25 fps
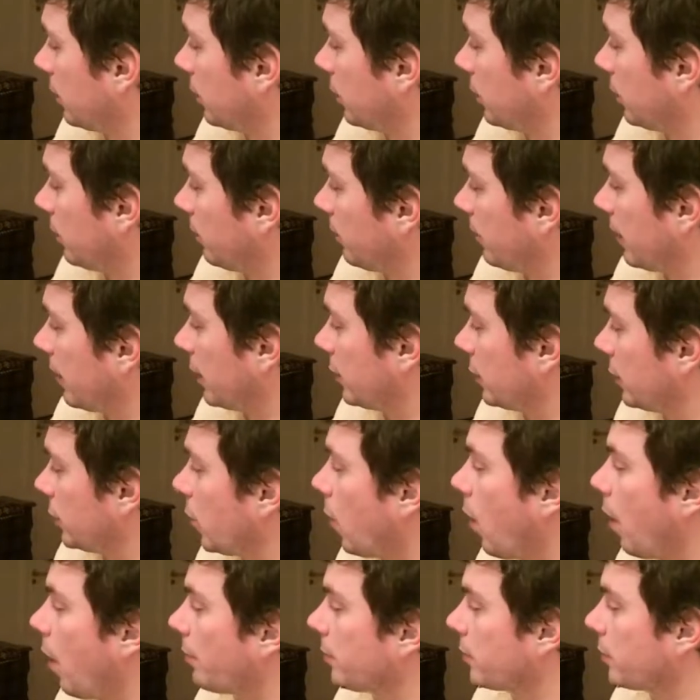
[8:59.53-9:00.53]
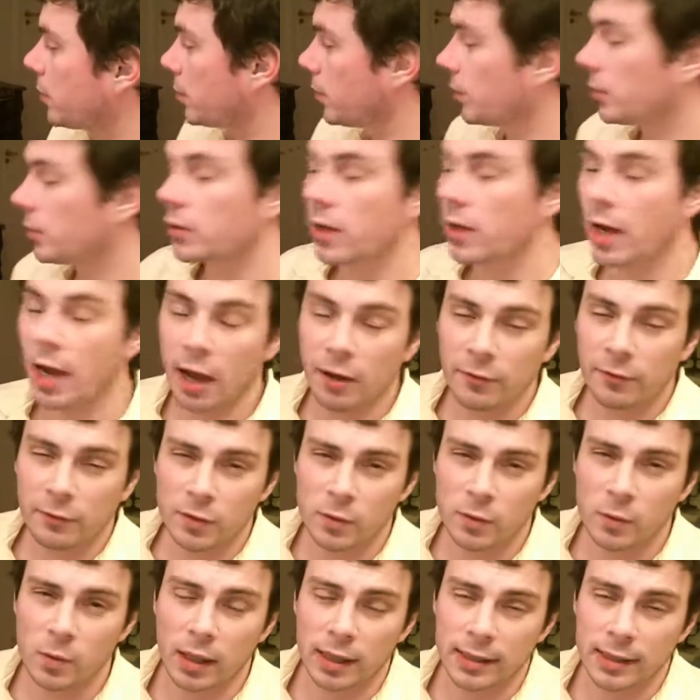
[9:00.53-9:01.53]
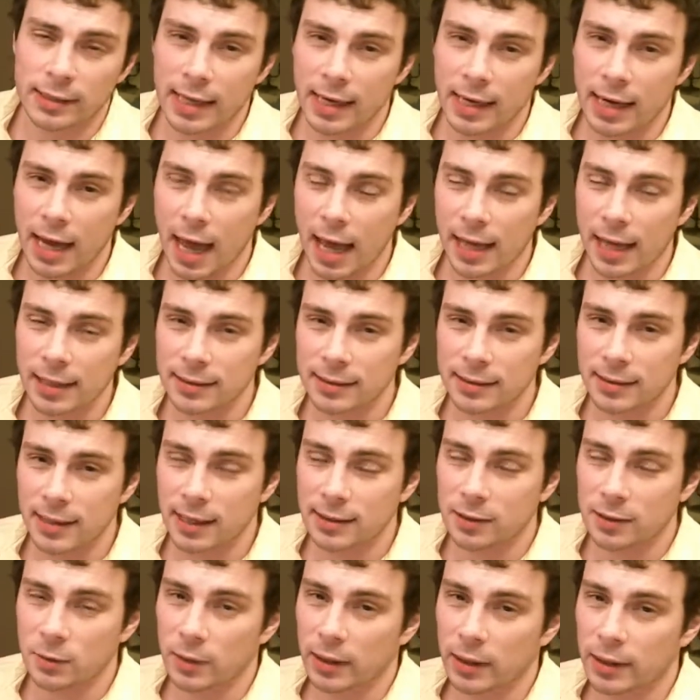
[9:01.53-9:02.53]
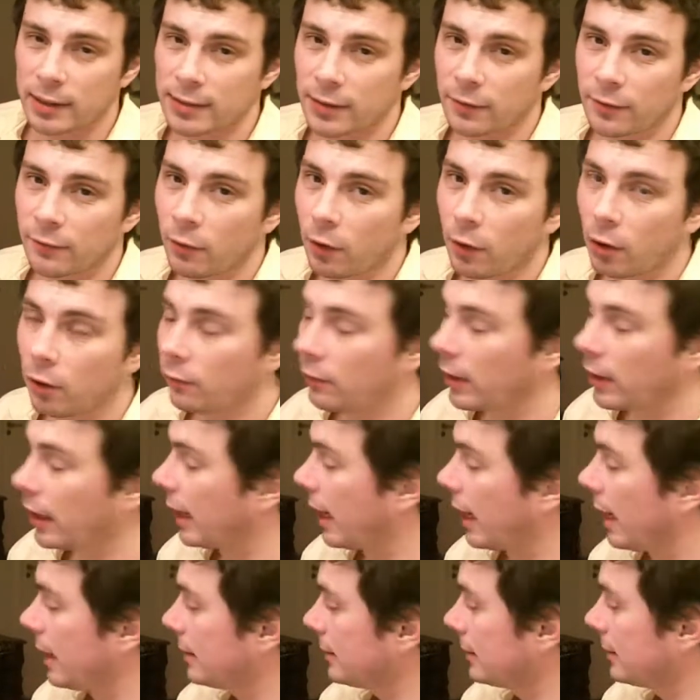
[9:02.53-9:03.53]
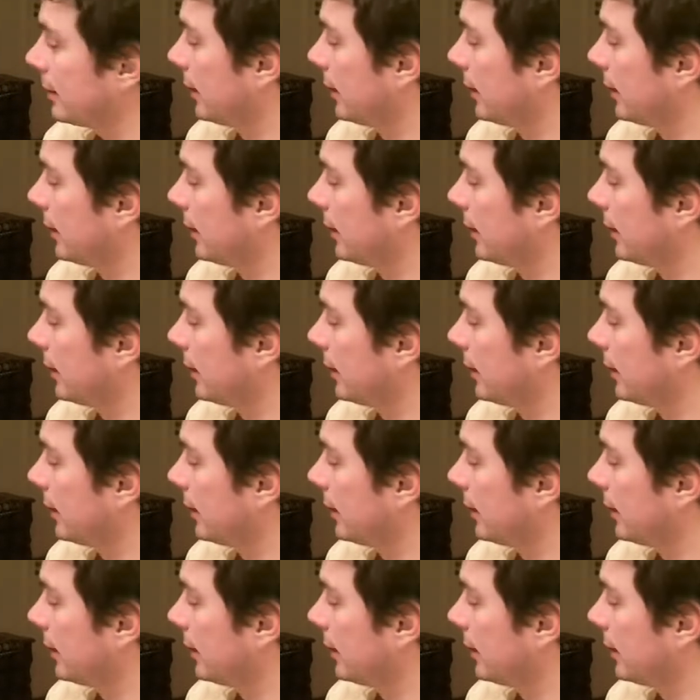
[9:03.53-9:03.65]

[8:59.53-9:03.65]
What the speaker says: 2 options which you have. So one is enhance, the other one is evolve. Enhance